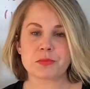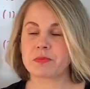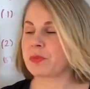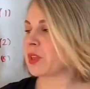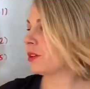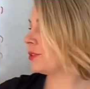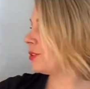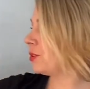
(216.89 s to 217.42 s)

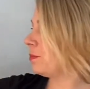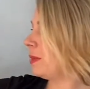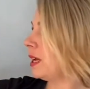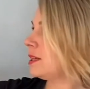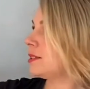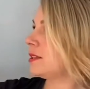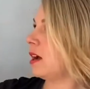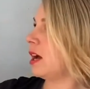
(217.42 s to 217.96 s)
So based
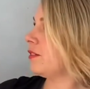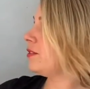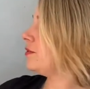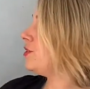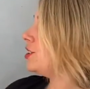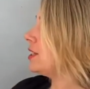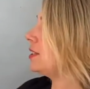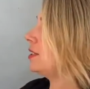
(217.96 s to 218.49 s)
off of
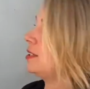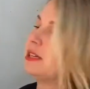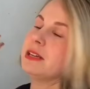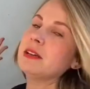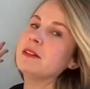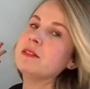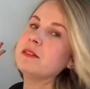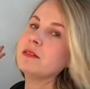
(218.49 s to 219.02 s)
just
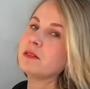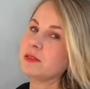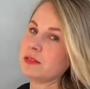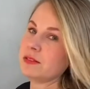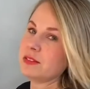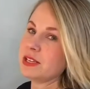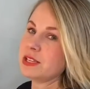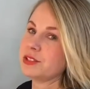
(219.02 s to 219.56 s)

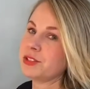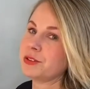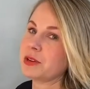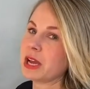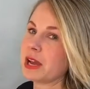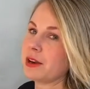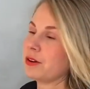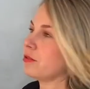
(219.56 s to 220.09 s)
these 2
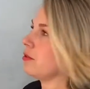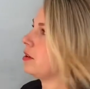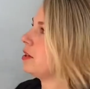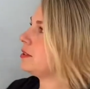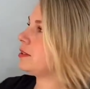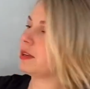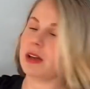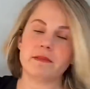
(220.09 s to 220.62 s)
categories,
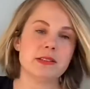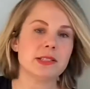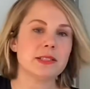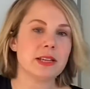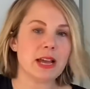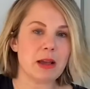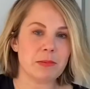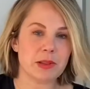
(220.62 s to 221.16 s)
obviously
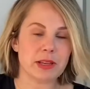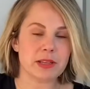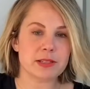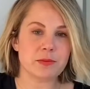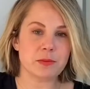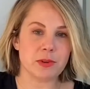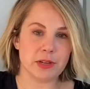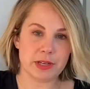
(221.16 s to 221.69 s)
applicant
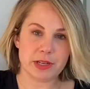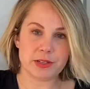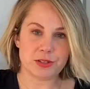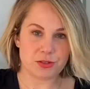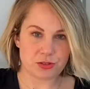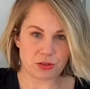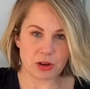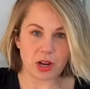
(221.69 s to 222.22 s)
1 is
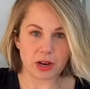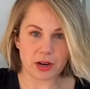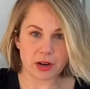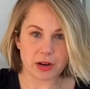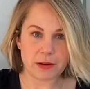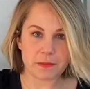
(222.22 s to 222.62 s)
stronger.